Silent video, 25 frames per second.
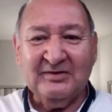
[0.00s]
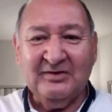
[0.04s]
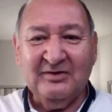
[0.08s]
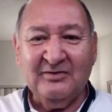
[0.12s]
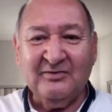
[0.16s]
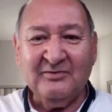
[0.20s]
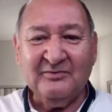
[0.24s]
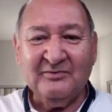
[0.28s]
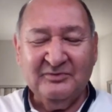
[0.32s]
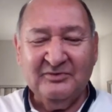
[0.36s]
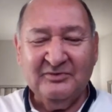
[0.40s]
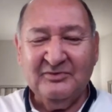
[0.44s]

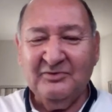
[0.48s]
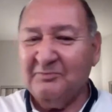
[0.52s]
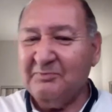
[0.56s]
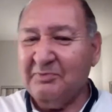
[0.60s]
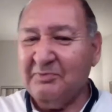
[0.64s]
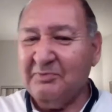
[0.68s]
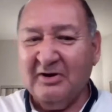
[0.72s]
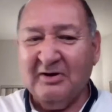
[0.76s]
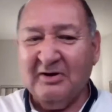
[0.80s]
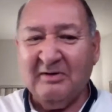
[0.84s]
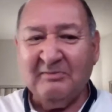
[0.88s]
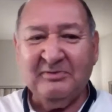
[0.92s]
Oh, no
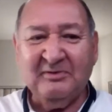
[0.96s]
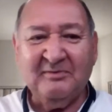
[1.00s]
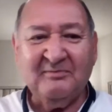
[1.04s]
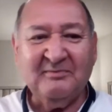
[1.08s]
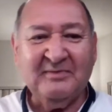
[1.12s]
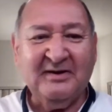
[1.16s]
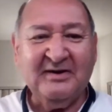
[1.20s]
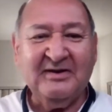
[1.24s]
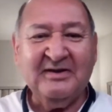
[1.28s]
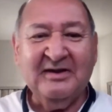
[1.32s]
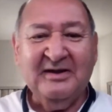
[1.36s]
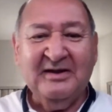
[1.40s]

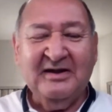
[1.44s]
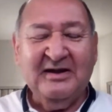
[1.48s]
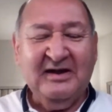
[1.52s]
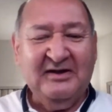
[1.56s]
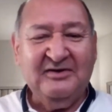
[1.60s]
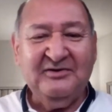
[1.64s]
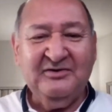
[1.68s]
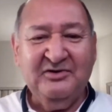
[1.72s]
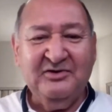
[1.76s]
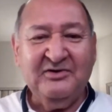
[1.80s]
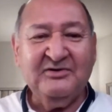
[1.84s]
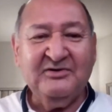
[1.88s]
problem.
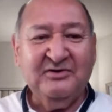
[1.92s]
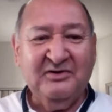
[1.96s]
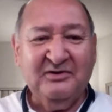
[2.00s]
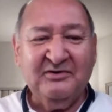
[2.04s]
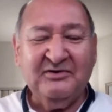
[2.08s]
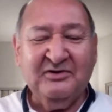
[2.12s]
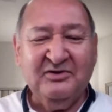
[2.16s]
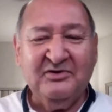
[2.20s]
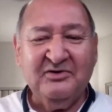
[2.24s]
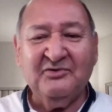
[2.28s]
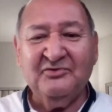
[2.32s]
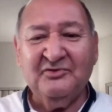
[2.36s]
And good.
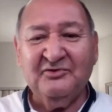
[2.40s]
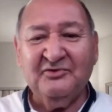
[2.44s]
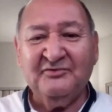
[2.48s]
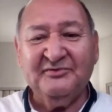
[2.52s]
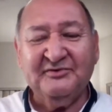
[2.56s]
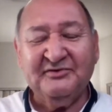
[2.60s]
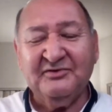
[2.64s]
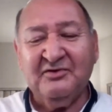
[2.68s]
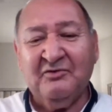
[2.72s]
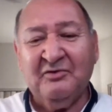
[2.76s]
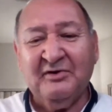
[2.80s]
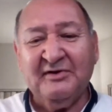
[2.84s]
You know,
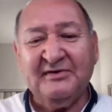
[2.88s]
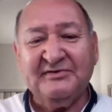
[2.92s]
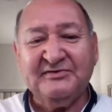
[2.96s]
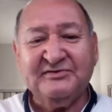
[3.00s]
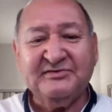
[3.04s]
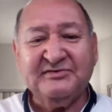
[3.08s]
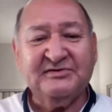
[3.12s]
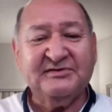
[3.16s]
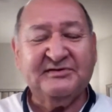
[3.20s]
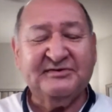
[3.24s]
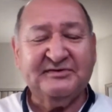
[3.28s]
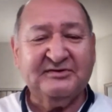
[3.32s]
those are the
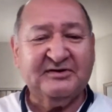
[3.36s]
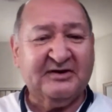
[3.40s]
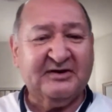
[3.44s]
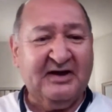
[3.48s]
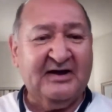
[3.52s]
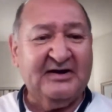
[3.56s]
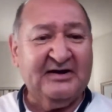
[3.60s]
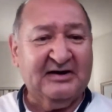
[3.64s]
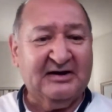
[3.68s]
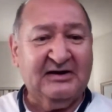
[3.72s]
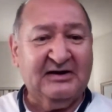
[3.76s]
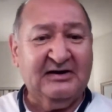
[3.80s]
questions that
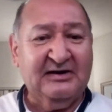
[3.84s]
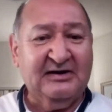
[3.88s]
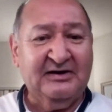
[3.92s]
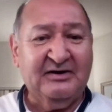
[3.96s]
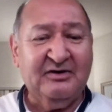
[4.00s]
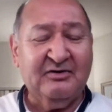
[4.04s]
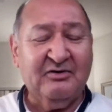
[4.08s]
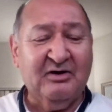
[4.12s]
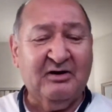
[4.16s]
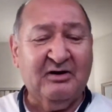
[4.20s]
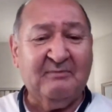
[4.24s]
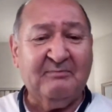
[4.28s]
kind of
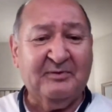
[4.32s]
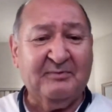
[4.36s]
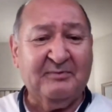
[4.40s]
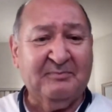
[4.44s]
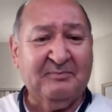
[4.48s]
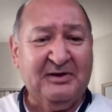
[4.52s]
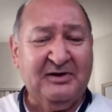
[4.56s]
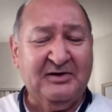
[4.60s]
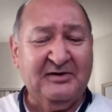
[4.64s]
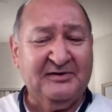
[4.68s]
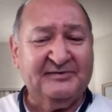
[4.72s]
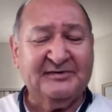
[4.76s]
clear up,
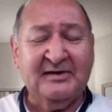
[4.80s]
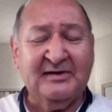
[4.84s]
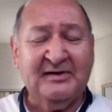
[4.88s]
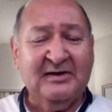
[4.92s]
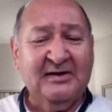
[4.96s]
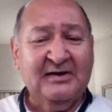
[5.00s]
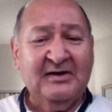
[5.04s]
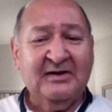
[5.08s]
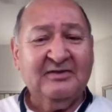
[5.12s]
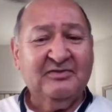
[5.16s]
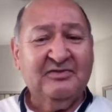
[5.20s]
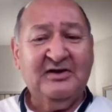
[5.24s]
because
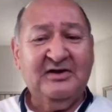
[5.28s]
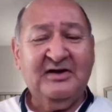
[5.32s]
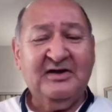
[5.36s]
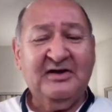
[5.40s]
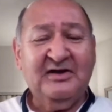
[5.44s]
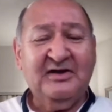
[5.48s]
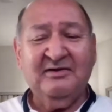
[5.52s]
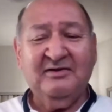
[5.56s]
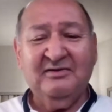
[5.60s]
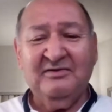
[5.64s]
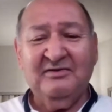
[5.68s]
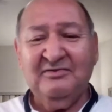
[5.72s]

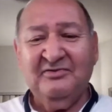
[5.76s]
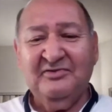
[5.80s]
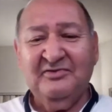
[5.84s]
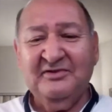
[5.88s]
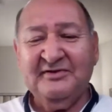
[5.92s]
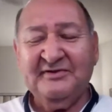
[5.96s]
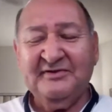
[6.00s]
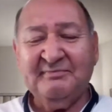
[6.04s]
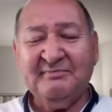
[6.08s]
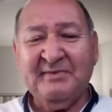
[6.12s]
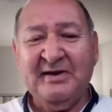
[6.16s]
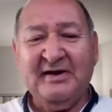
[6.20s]

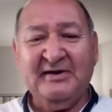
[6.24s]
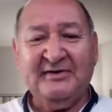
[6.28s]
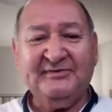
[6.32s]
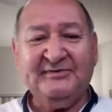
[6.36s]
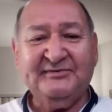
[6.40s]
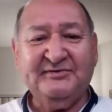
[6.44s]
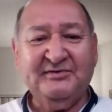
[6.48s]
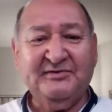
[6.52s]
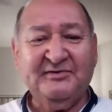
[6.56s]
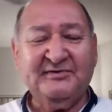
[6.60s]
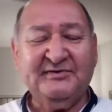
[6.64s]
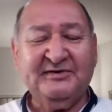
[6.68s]
this
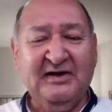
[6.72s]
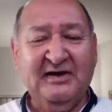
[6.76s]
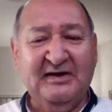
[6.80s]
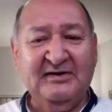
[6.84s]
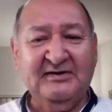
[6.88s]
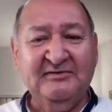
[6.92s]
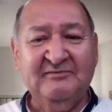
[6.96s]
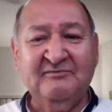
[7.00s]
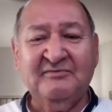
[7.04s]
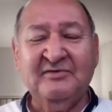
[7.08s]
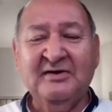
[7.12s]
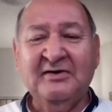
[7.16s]
master is kind
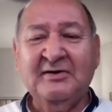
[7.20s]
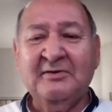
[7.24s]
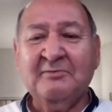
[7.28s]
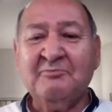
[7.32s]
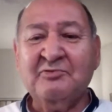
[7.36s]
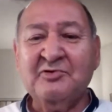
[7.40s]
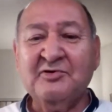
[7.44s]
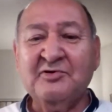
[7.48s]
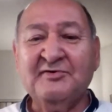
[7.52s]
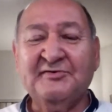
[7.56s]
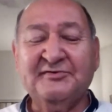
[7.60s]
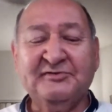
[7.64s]
of
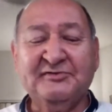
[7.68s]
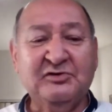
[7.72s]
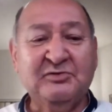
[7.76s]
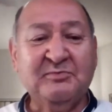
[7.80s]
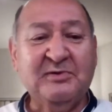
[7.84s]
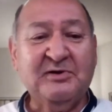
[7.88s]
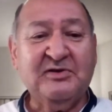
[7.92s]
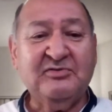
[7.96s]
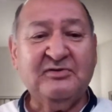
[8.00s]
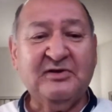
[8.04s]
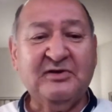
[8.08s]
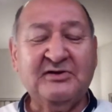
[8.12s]

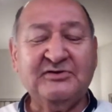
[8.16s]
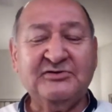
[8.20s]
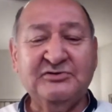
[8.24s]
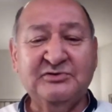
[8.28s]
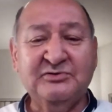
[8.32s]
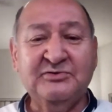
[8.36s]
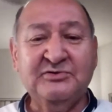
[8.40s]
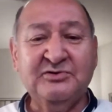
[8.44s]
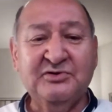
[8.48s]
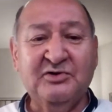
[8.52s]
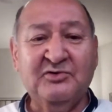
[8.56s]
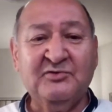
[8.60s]
presuming that
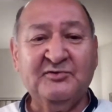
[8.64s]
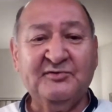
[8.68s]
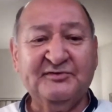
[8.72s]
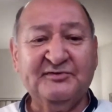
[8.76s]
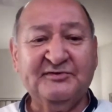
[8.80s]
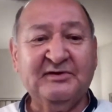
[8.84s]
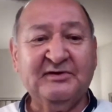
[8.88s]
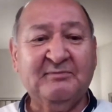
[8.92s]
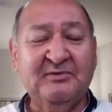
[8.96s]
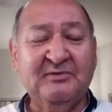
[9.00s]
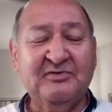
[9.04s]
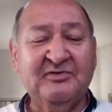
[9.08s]
you know
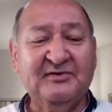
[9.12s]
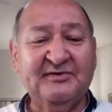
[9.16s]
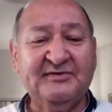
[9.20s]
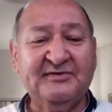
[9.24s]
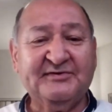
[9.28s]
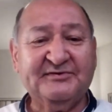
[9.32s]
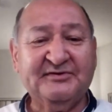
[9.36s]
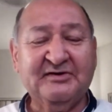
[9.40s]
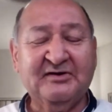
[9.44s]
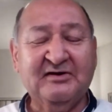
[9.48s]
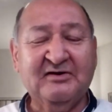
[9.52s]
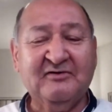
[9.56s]
some of the
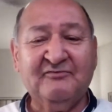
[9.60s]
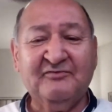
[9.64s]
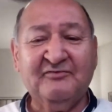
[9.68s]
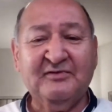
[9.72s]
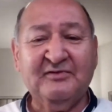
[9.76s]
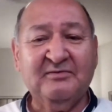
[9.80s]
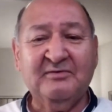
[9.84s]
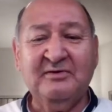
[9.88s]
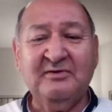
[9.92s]
stuff.